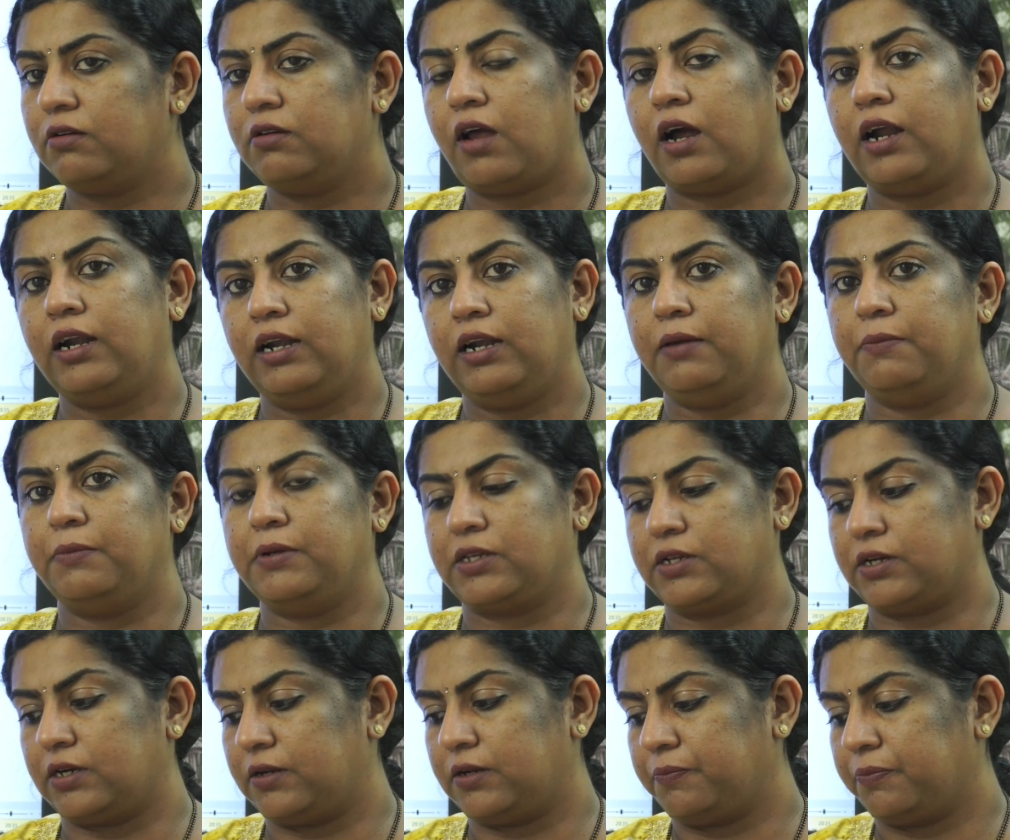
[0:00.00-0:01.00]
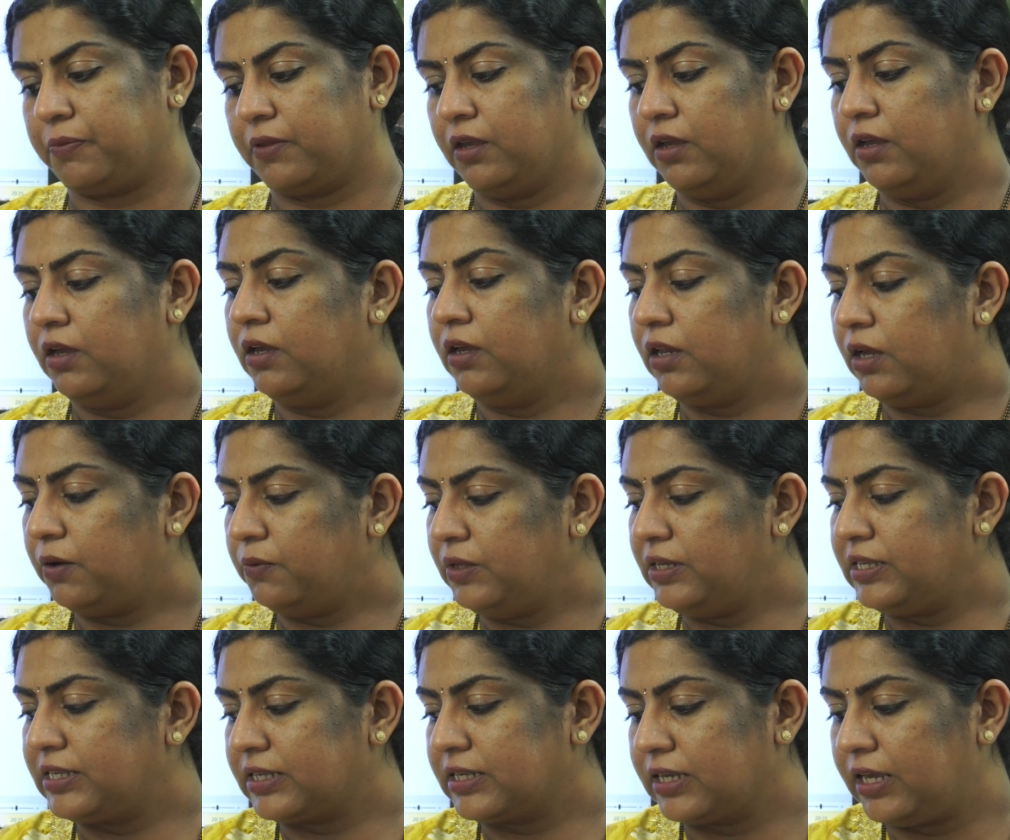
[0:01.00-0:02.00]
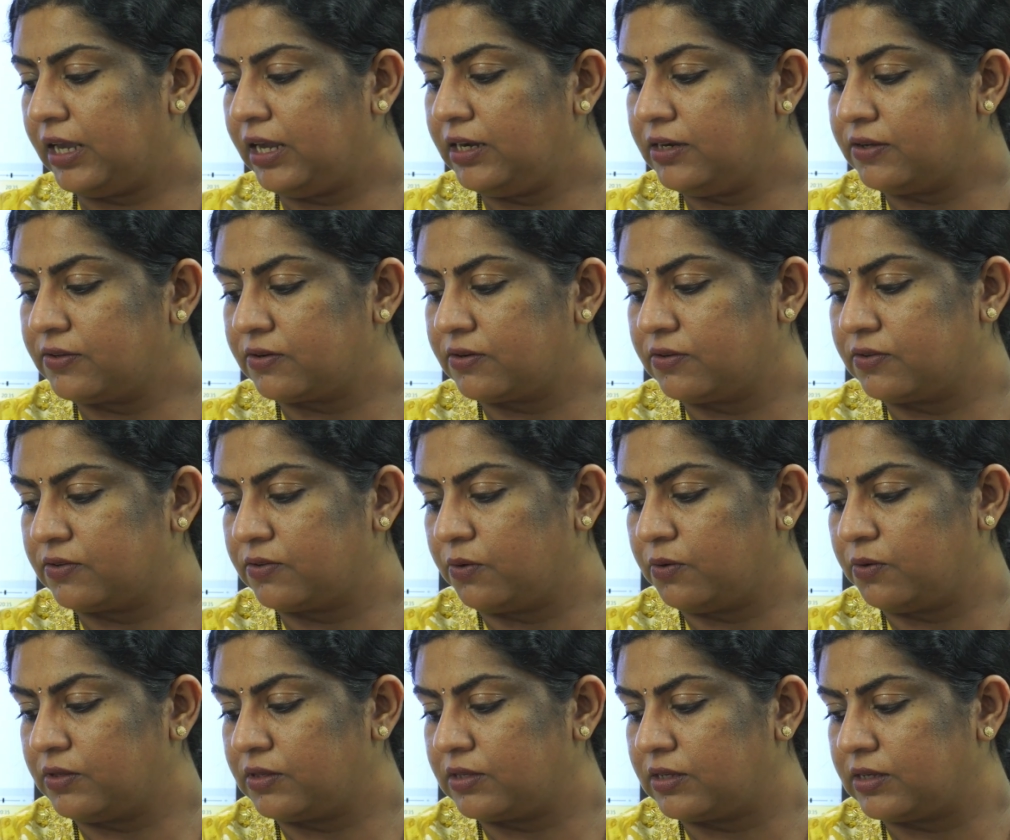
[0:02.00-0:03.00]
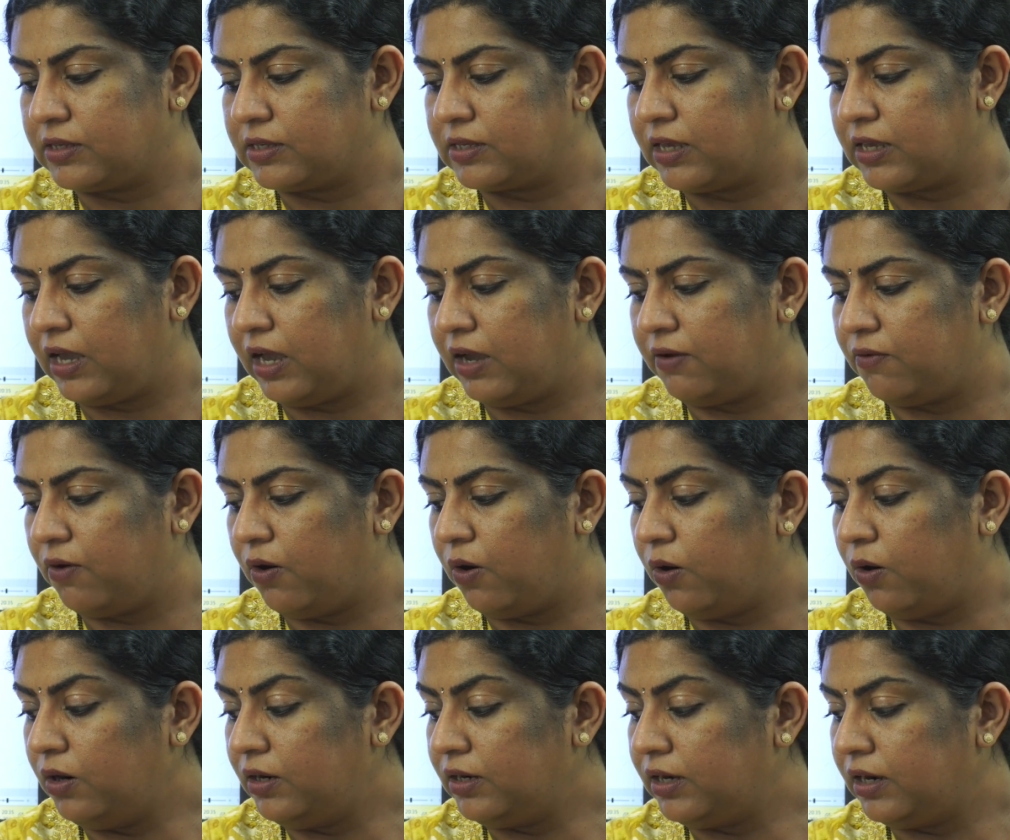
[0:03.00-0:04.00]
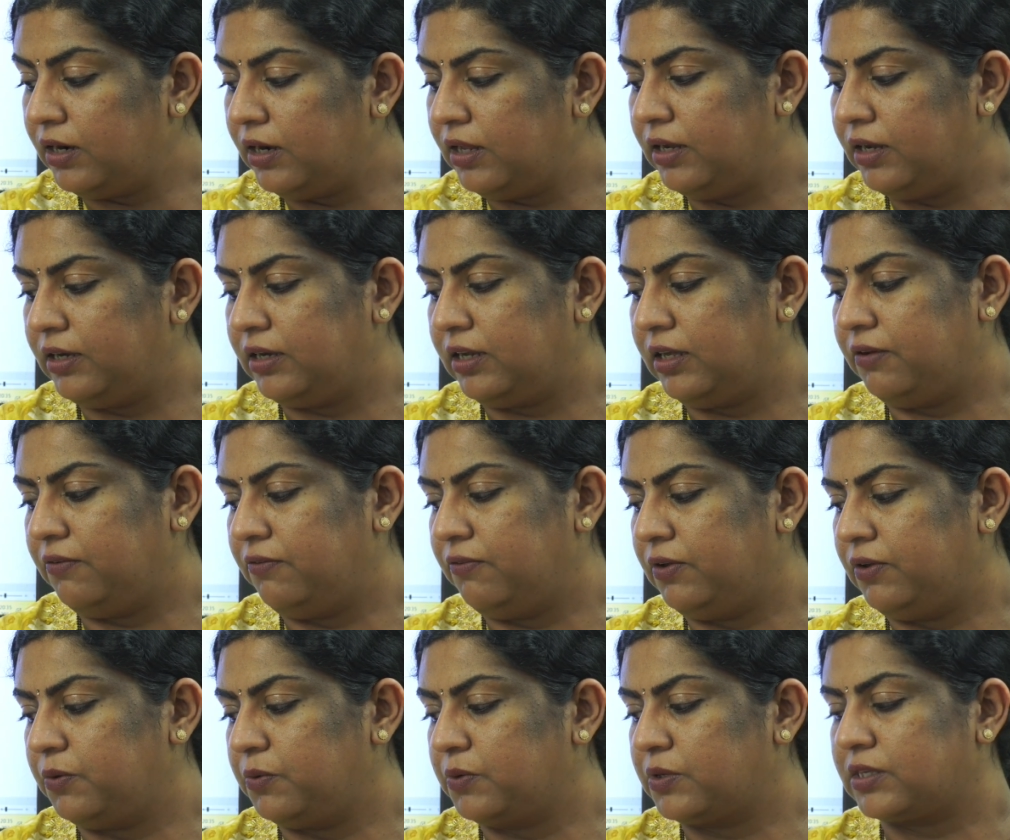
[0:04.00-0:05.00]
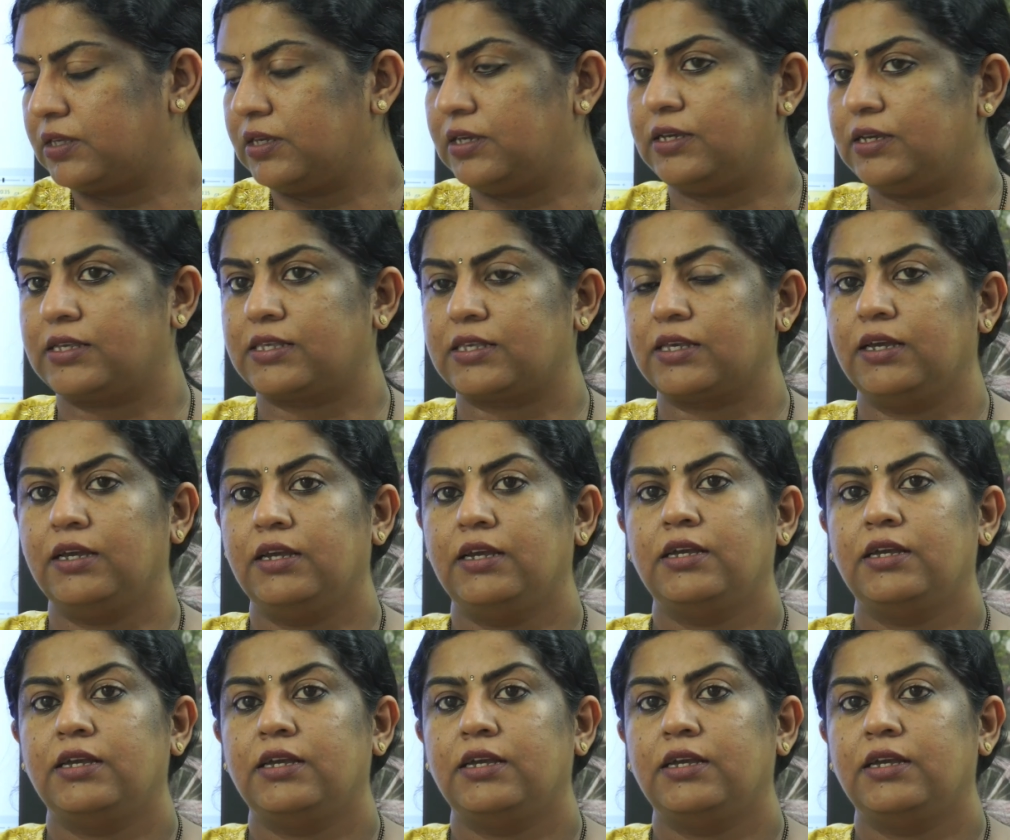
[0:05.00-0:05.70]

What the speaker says: unlimited. Now these scarce resources have alternative uses.